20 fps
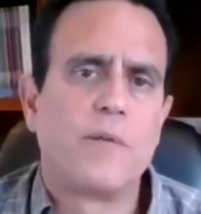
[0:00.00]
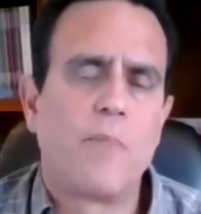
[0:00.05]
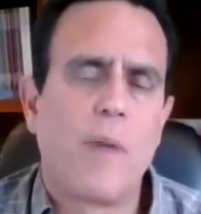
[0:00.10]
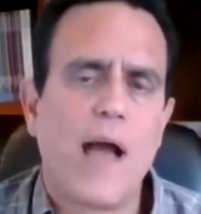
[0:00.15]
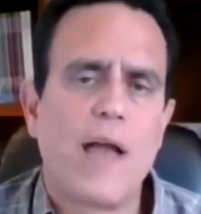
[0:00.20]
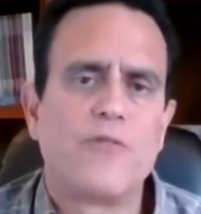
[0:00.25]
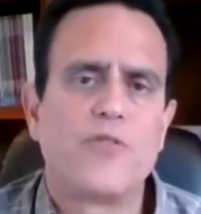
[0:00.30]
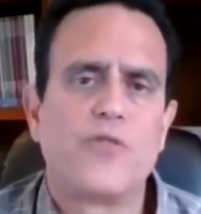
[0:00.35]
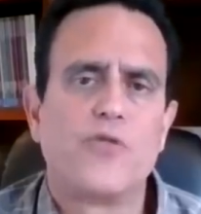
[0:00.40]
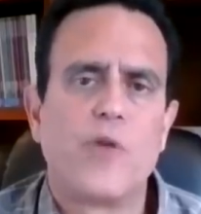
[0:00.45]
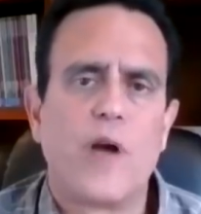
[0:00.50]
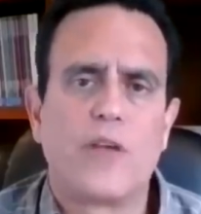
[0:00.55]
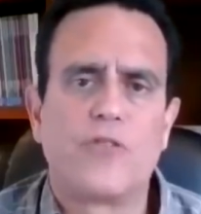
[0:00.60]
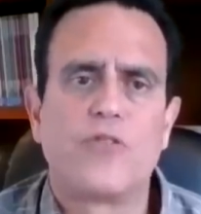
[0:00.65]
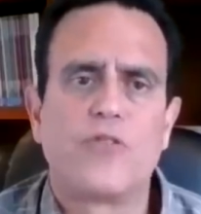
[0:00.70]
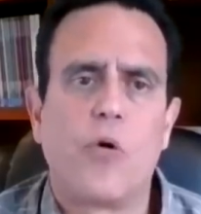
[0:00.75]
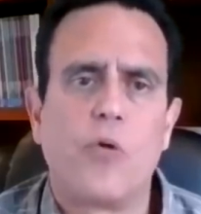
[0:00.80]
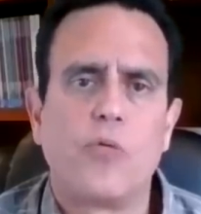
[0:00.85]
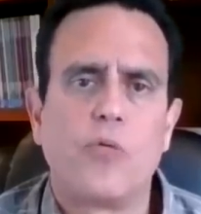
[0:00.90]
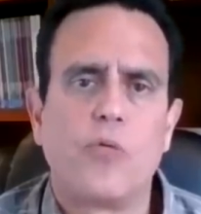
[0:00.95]
in my view,
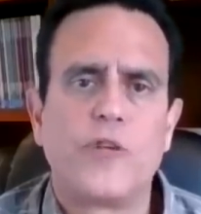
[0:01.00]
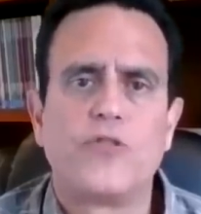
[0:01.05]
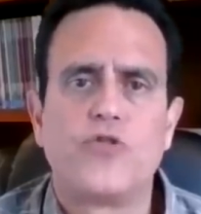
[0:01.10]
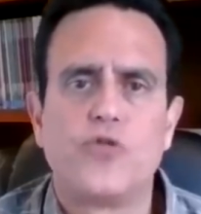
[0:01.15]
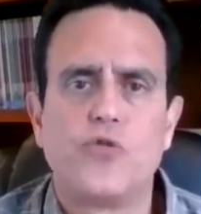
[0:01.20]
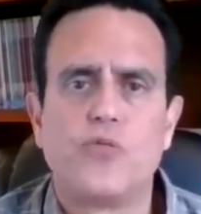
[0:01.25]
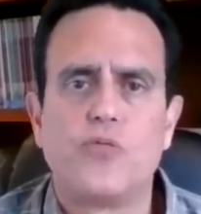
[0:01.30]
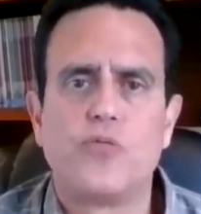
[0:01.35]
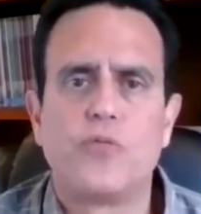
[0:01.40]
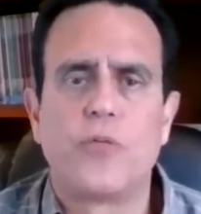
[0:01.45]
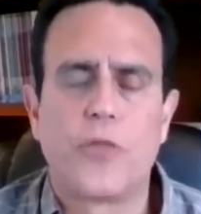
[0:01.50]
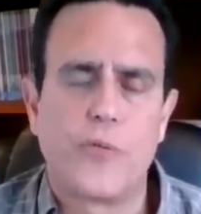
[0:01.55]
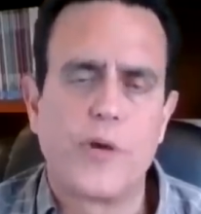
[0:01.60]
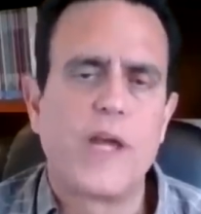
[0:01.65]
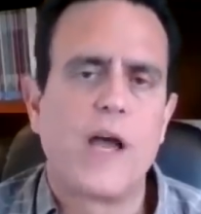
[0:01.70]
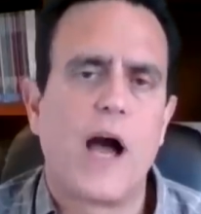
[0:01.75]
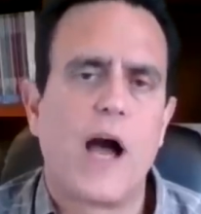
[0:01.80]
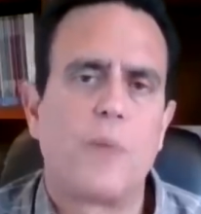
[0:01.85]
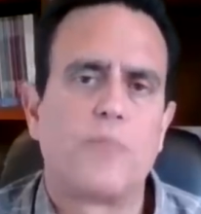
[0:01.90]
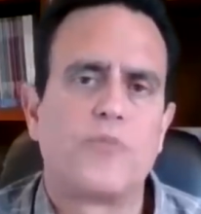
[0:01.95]
has only
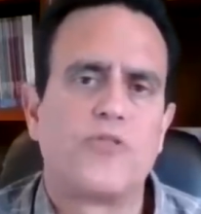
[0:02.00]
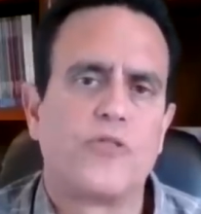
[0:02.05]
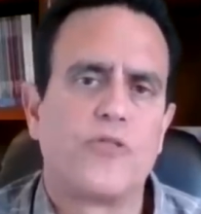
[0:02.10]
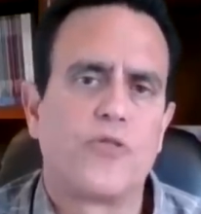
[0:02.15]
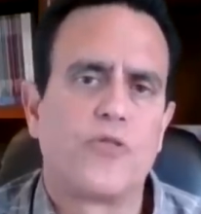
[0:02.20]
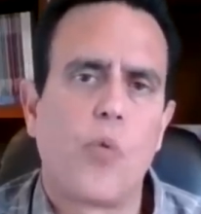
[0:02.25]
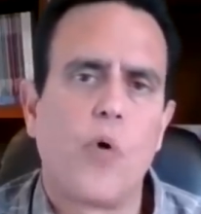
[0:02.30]
three options.